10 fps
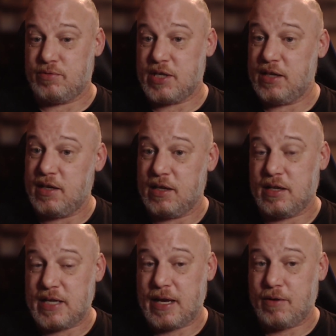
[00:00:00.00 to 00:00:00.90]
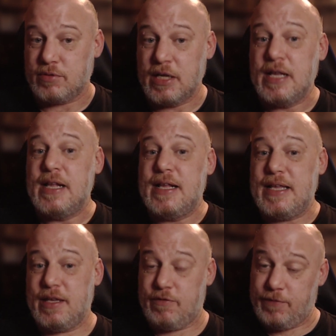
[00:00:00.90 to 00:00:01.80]
taking it down
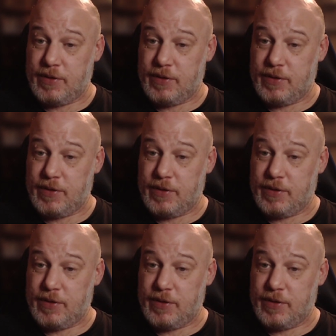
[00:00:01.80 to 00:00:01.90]
if